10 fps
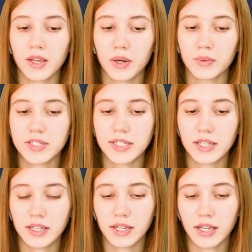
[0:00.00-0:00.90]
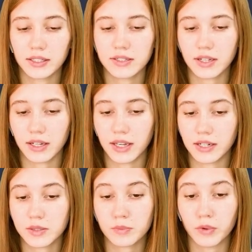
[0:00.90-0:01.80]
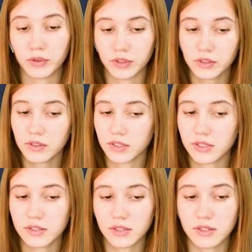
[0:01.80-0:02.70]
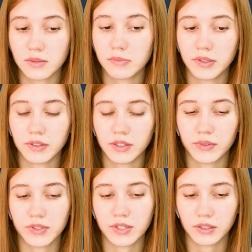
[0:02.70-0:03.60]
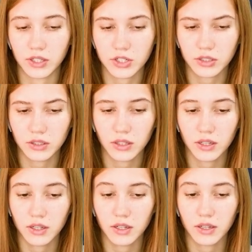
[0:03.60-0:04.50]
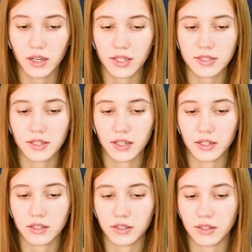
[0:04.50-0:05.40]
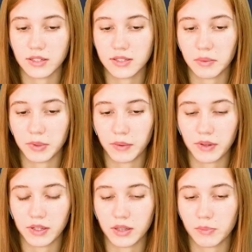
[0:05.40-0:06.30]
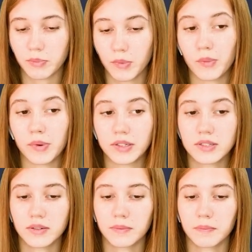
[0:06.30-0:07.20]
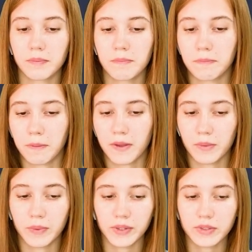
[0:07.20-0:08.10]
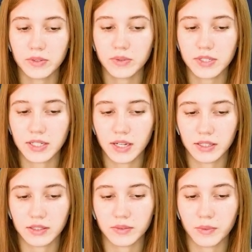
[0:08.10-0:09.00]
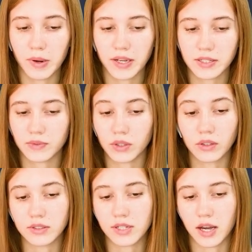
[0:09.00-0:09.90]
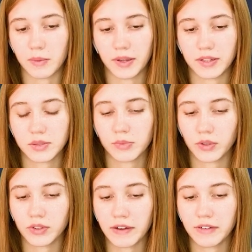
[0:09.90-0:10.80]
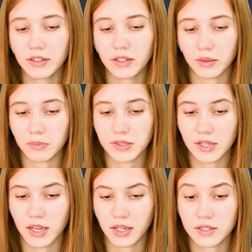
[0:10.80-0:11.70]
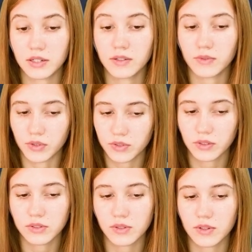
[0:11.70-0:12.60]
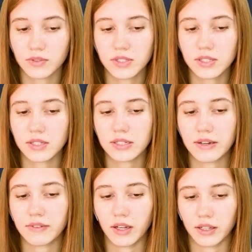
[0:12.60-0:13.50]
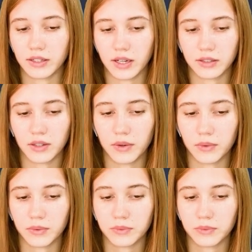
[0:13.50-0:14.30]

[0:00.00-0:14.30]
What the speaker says: We see that the candles are getting smaller. This is a period of consolidation as they are at the same level at the moment. We also see that it remains for a long time at the support level. That indicates a reversal to the resistance level and then go